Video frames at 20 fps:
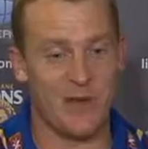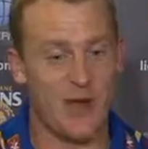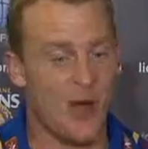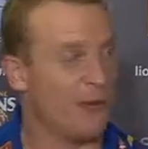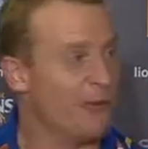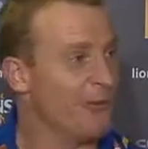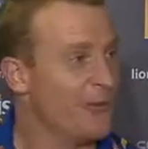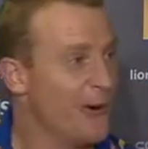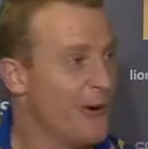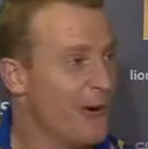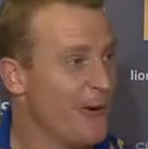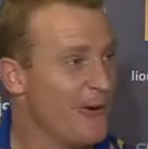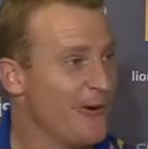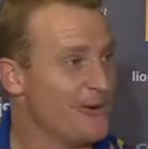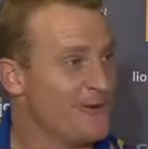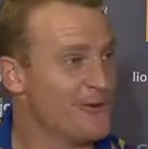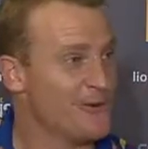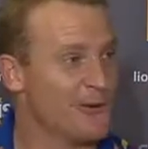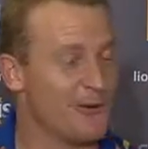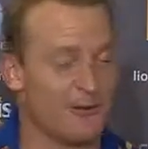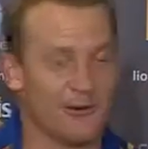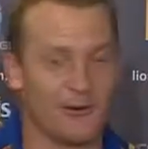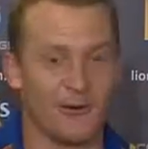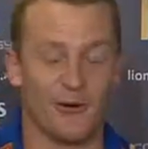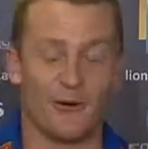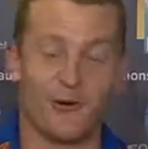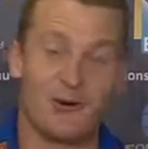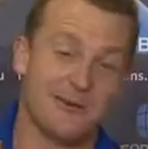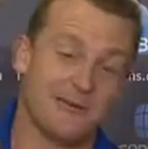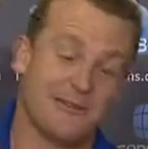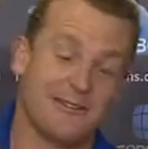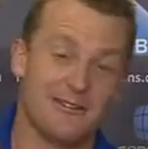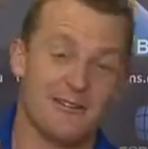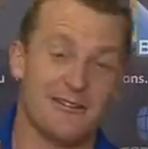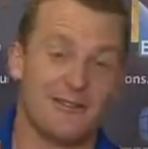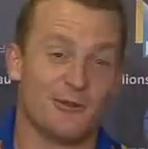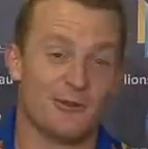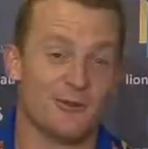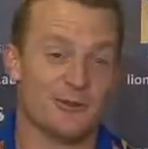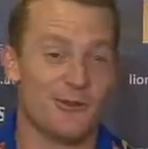Melbourne where you sort of thought, well,
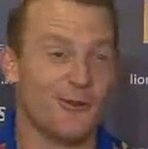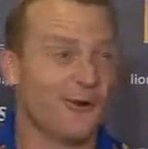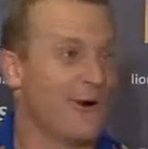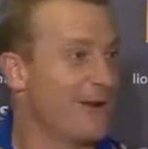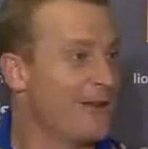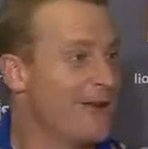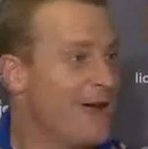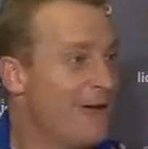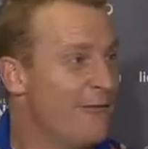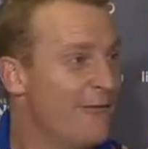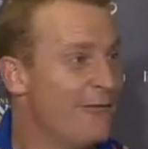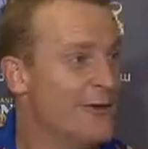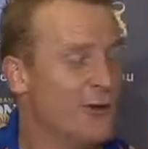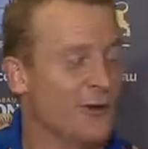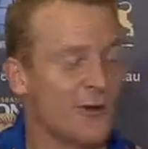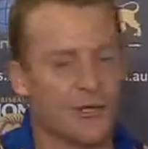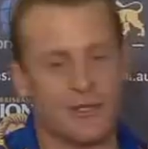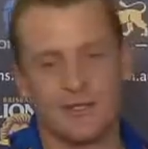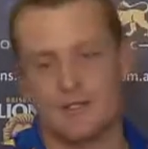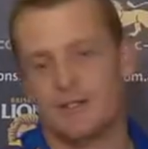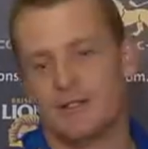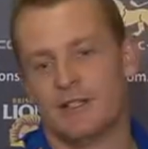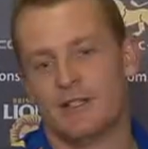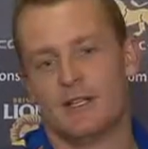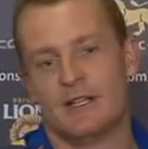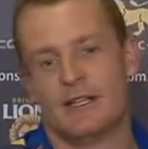he looks all right going forward, and